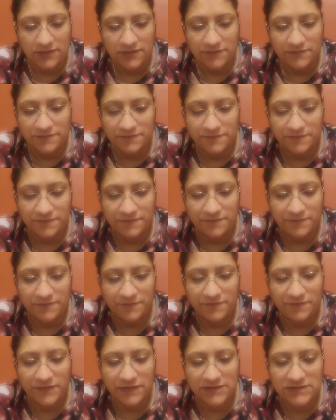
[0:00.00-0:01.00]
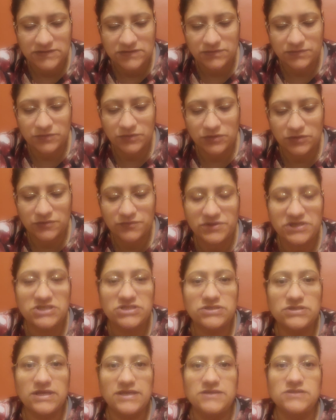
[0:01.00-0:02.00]
flexible or
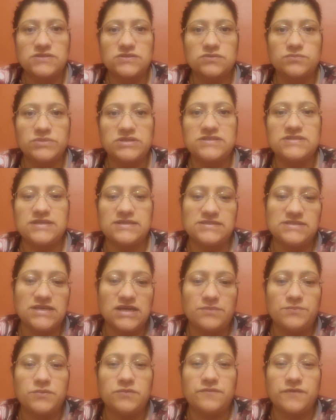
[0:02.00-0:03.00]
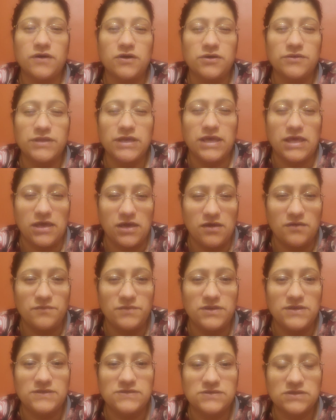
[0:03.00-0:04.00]
rigid instruments on top of all the
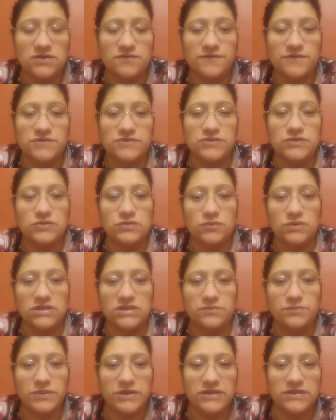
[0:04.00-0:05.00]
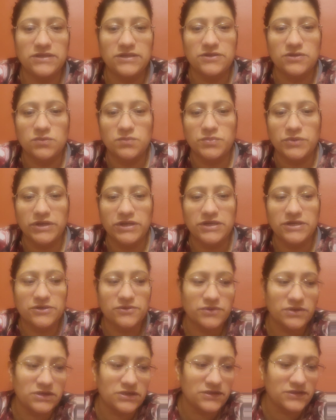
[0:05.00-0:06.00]
heavy stuff, because you don't want to bend it or break it
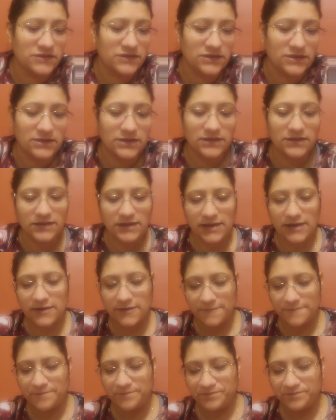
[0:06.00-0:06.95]
or anything like that.